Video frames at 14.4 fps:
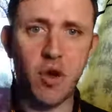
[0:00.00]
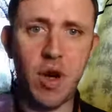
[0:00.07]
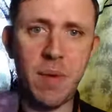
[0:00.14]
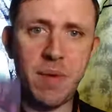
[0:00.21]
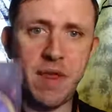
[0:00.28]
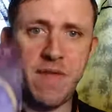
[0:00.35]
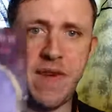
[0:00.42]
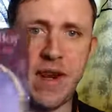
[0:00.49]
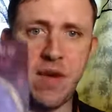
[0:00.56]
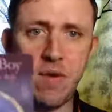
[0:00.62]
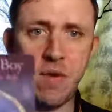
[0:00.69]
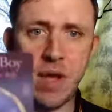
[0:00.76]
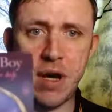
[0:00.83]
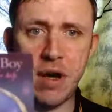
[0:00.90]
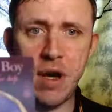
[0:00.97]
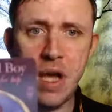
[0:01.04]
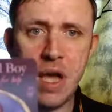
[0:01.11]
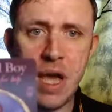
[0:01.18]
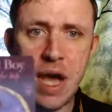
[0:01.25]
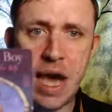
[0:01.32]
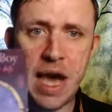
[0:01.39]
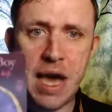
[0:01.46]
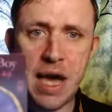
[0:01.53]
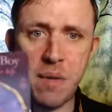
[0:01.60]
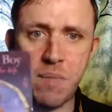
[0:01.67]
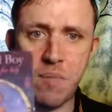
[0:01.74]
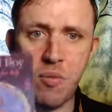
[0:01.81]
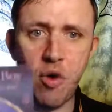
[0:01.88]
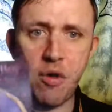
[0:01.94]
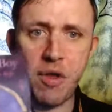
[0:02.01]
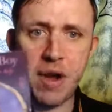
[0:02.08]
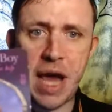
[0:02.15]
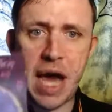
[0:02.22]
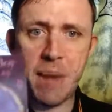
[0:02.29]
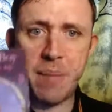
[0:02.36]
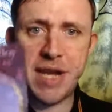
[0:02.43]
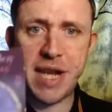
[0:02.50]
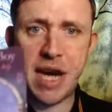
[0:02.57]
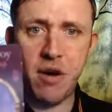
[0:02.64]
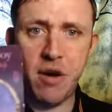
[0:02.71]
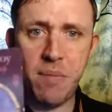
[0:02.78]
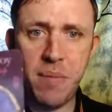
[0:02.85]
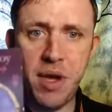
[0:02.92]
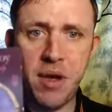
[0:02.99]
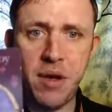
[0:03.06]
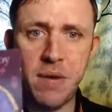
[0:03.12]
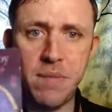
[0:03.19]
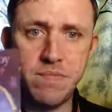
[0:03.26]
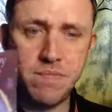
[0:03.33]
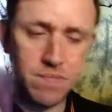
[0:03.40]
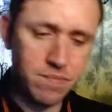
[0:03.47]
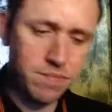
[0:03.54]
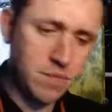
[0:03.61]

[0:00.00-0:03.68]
sorry about the video there, more than happy to help you,